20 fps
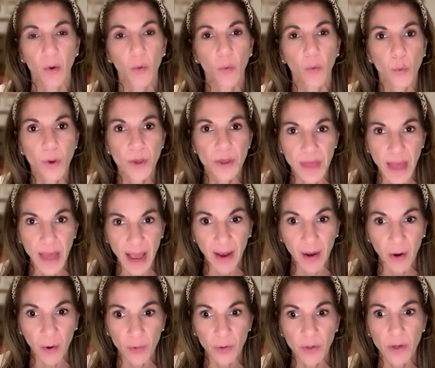
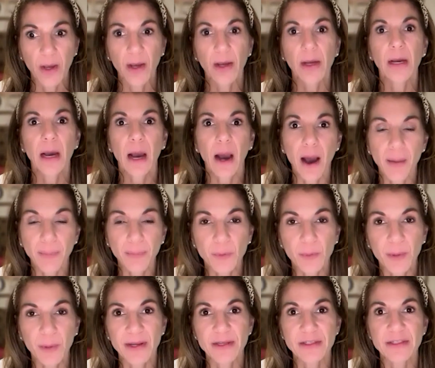without
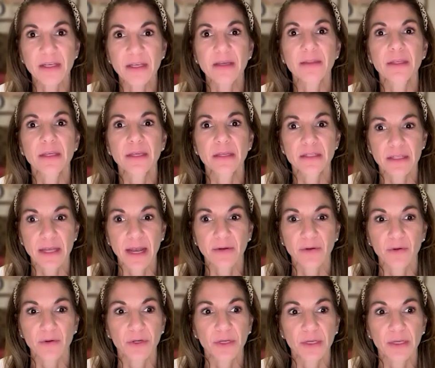compromising the
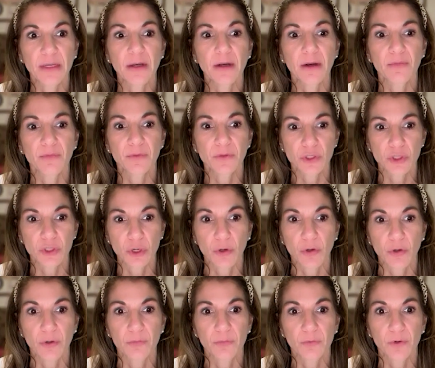integrity of the
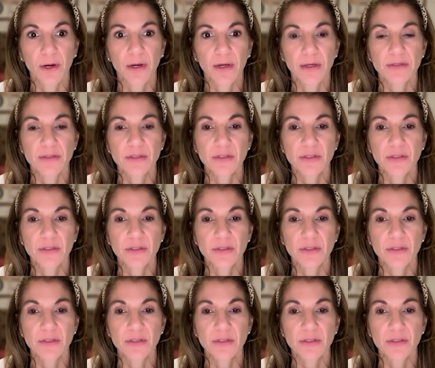chart, right?